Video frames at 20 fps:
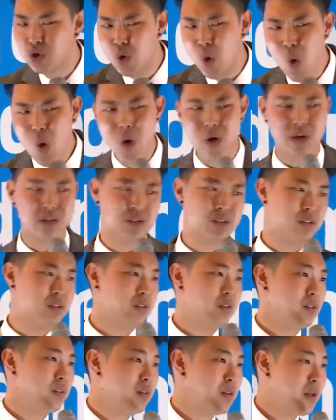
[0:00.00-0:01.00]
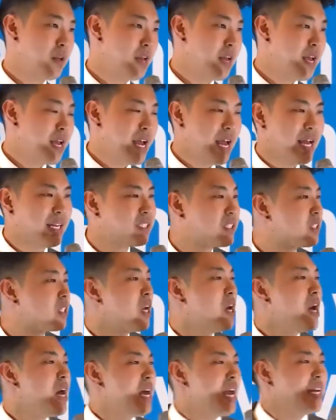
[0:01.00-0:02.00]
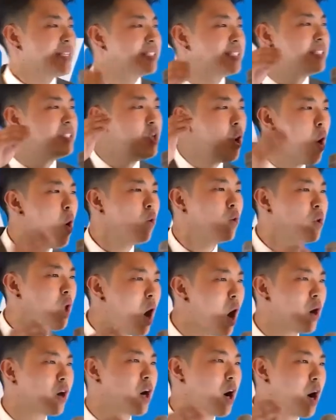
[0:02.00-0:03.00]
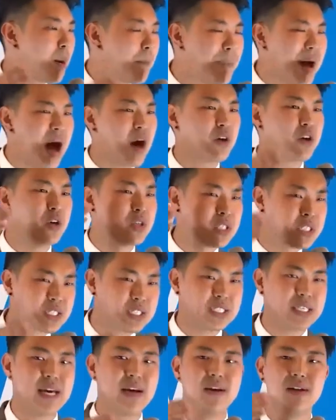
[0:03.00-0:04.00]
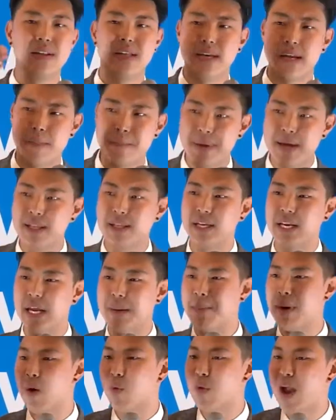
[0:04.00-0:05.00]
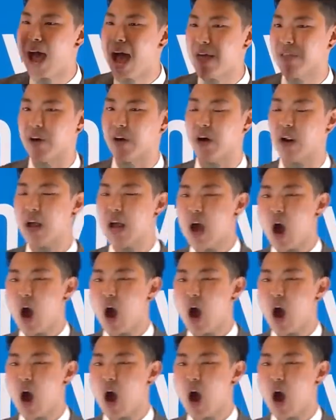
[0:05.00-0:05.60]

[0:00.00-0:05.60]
Yours. It's no longer about your skill and ability, but rather,